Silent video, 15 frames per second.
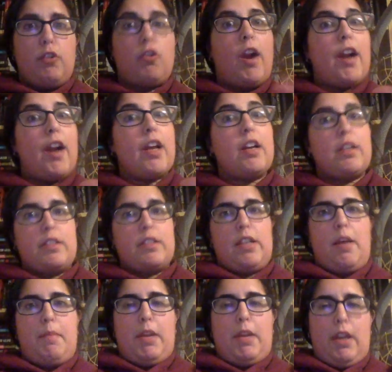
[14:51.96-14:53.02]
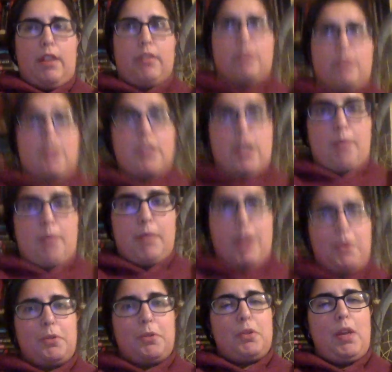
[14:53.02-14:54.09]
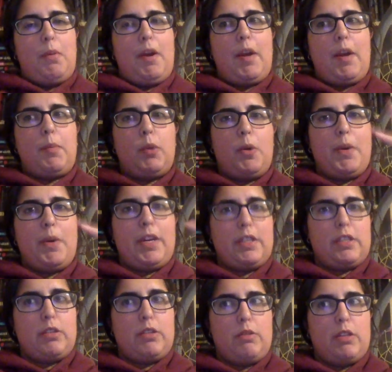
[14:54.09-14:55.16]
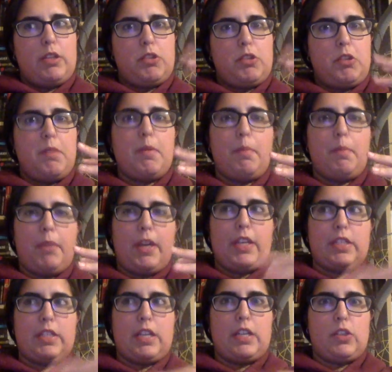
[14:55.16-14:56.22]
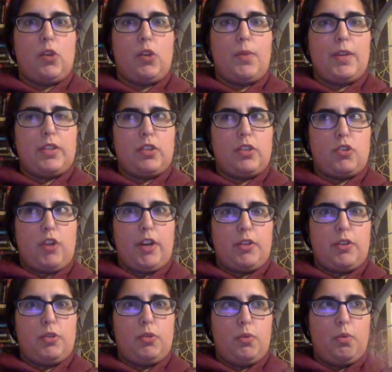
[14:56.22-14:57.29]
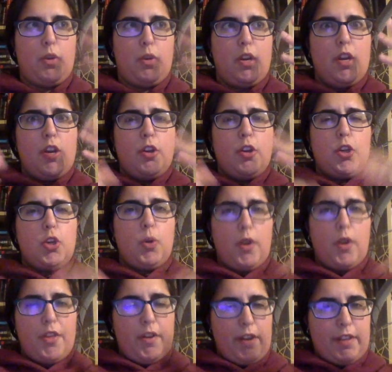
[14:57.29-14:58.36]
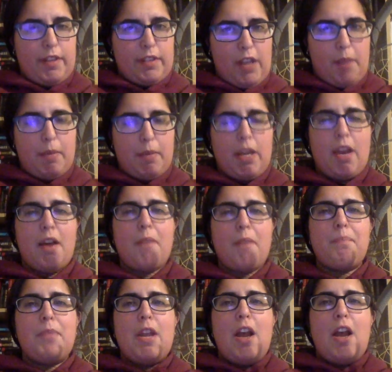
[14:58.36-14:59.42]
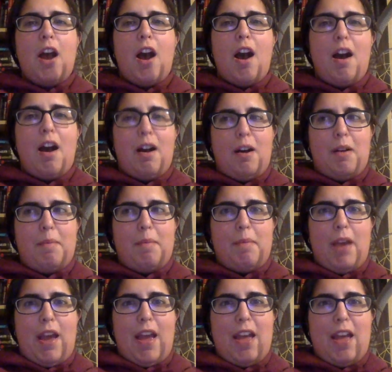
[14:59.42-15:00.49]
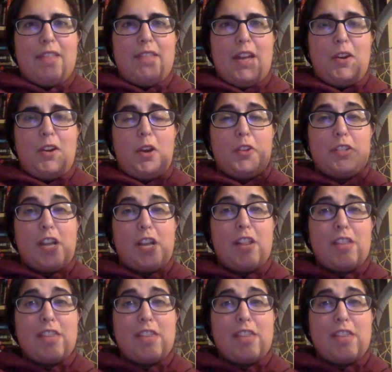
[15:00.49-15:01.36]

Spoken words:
chronic insomnia, so they wind up going into this treatment place that is going to try to cure their insomnia. And then suddenly